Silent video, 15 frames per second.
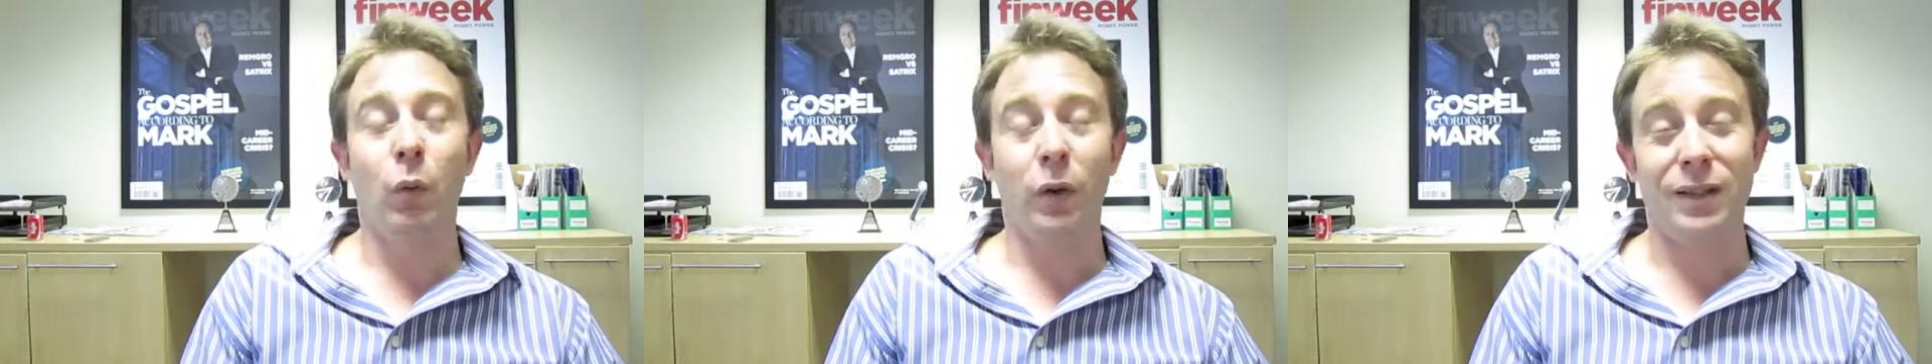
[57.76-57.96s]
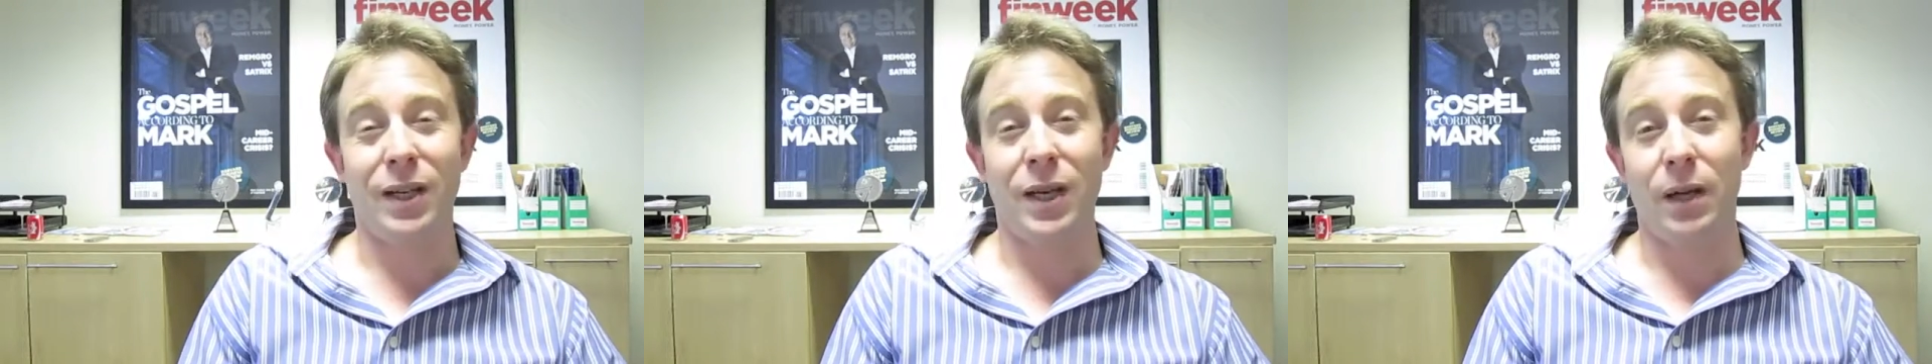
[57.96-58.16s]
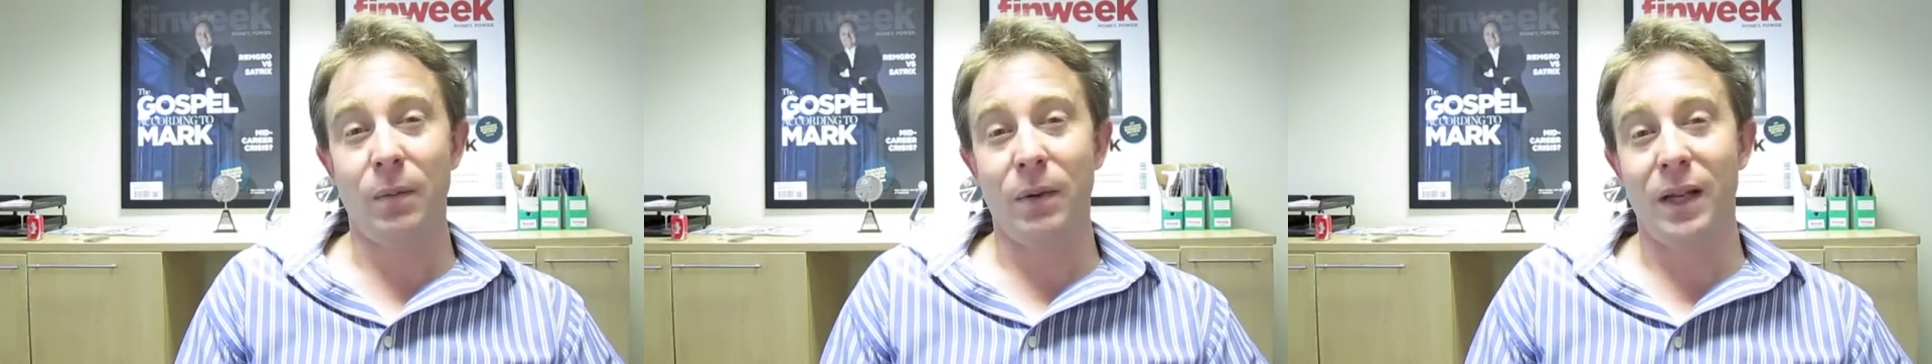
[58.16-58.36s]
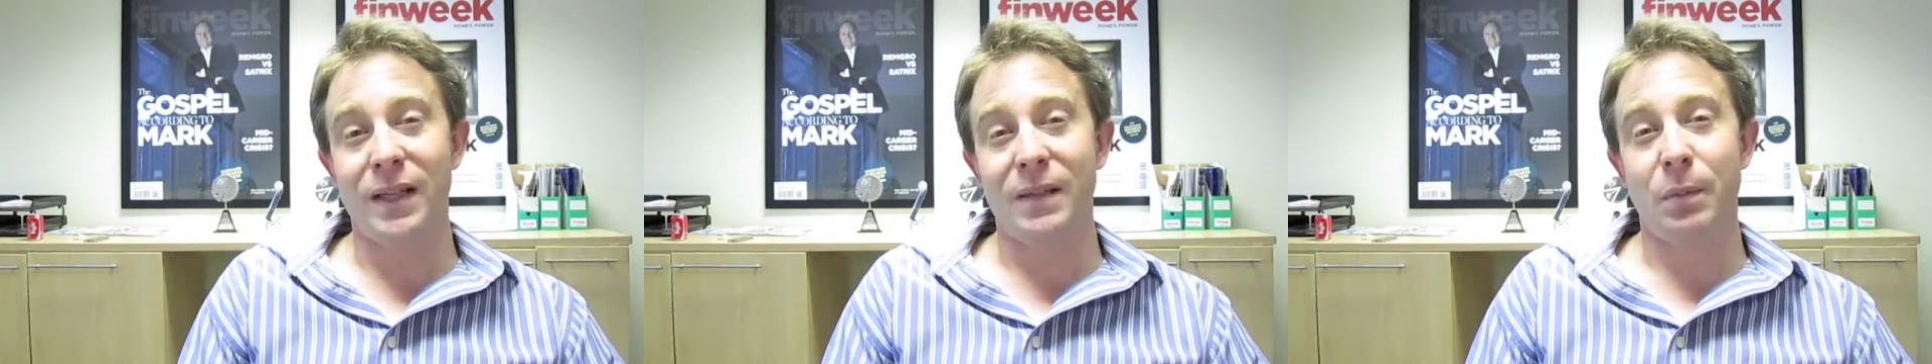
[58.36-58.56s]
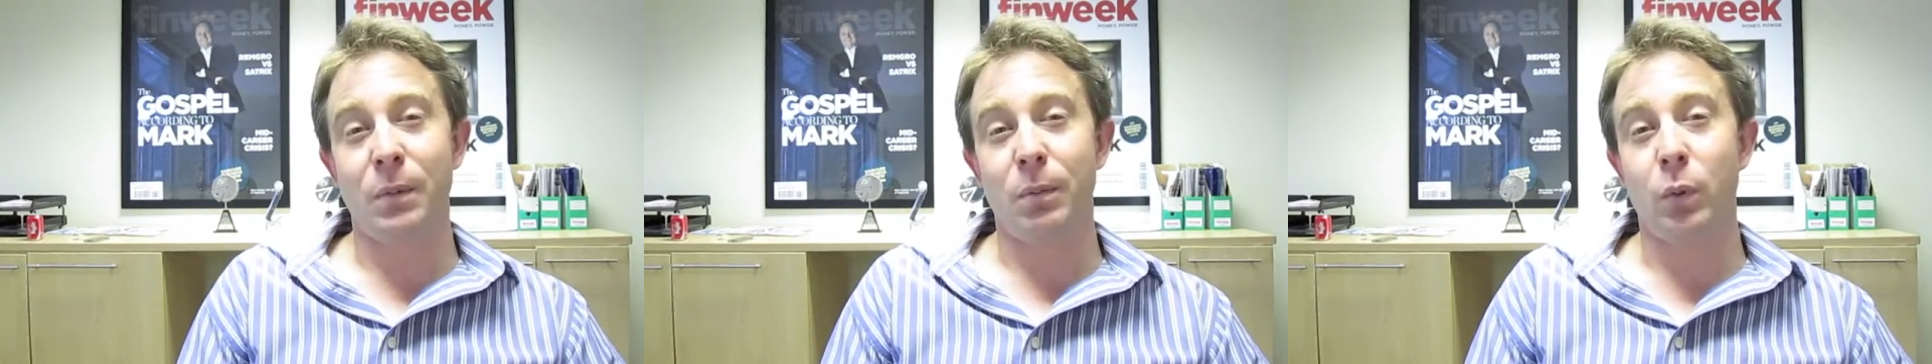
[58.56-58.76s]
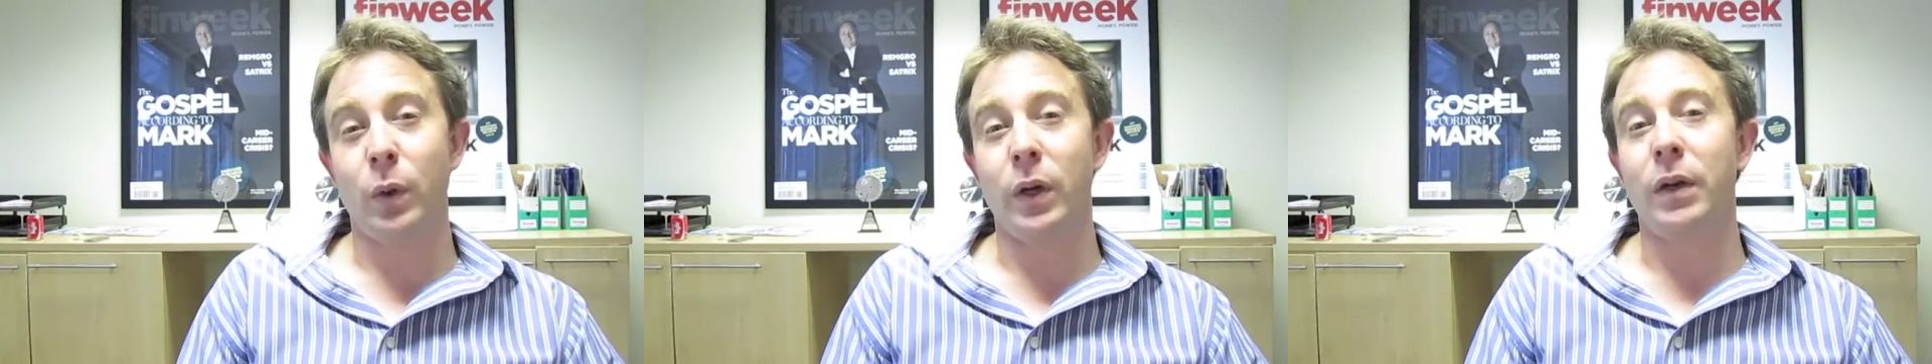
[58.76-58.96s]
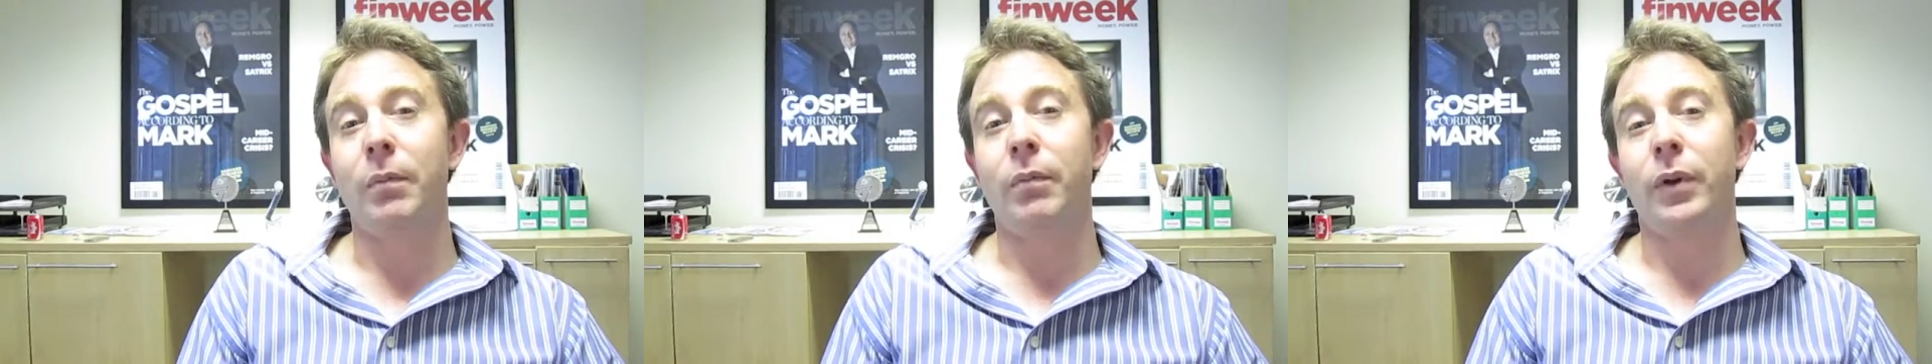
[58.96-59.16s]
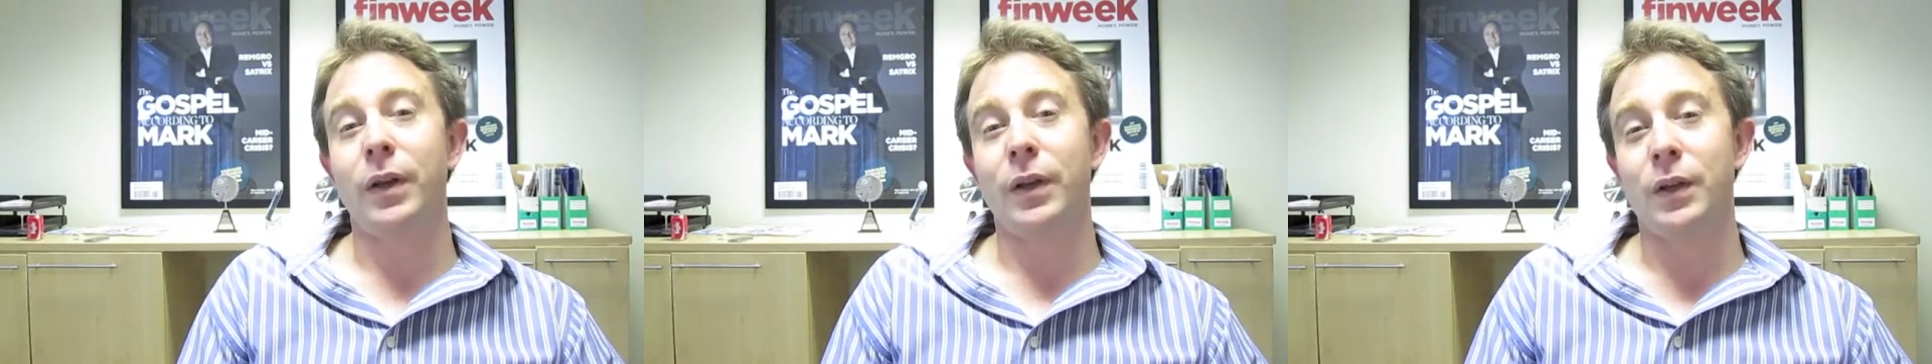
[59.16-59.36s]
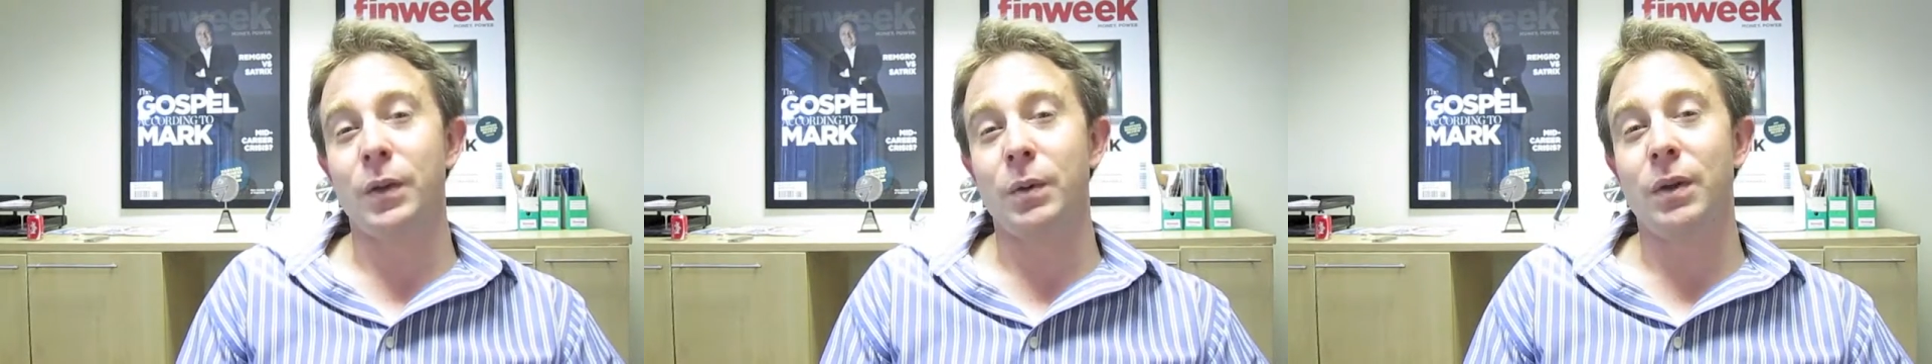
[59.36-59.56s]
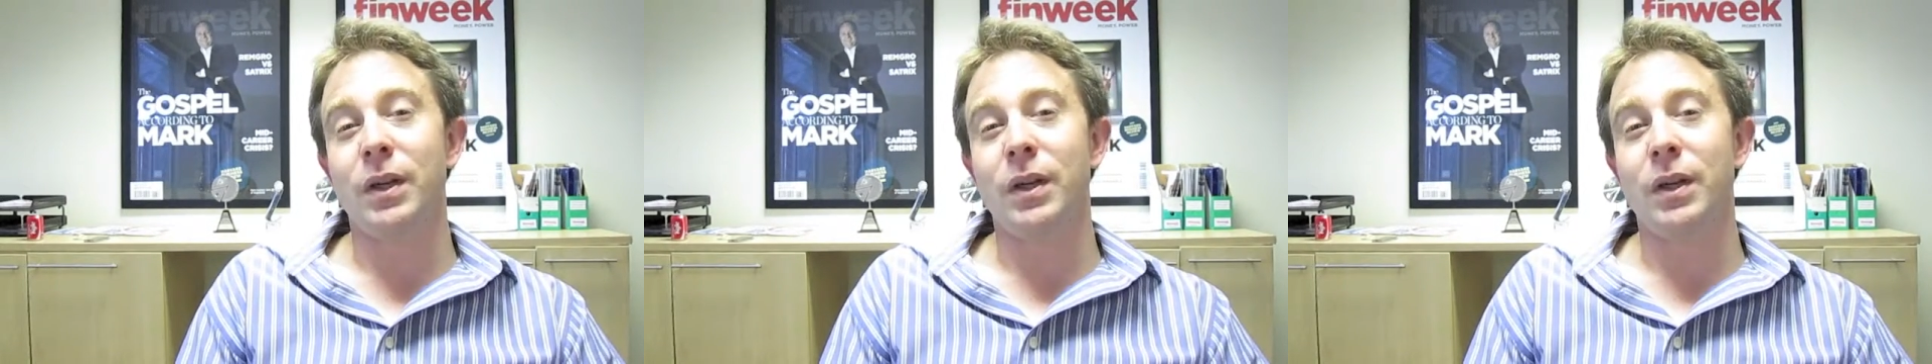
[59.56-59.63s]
what timelines people were going to bring to